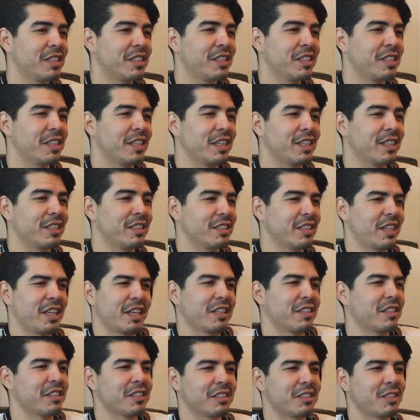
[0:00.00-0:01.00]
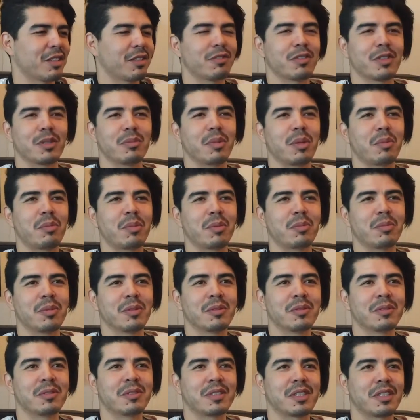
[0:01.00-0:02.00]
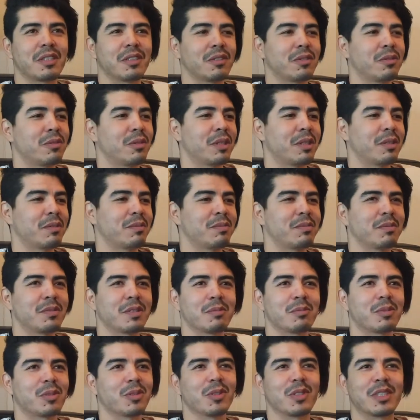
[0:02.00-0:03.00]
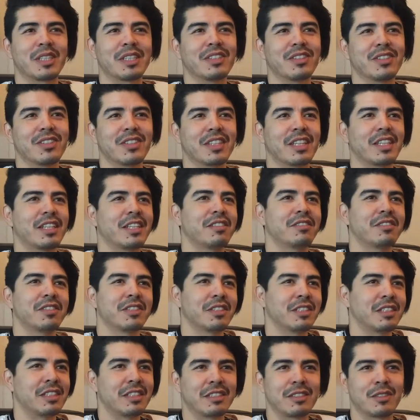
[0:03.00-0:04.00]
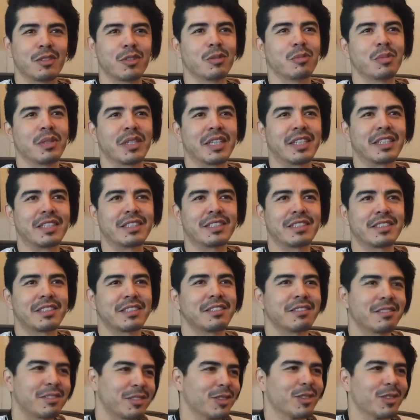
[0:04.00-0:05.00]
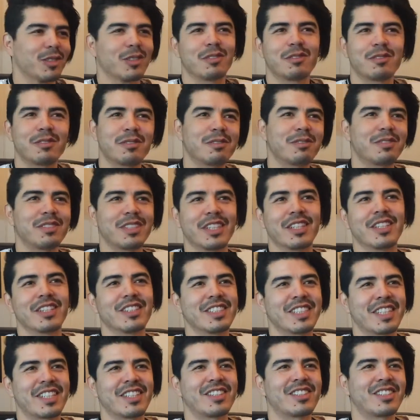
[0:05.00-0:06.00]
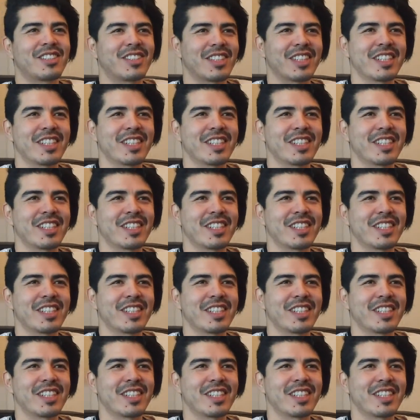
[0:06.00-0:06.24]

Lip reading: and that's hopefully memorable. So I'm sure you can do that even in Uber Eats sort of territory.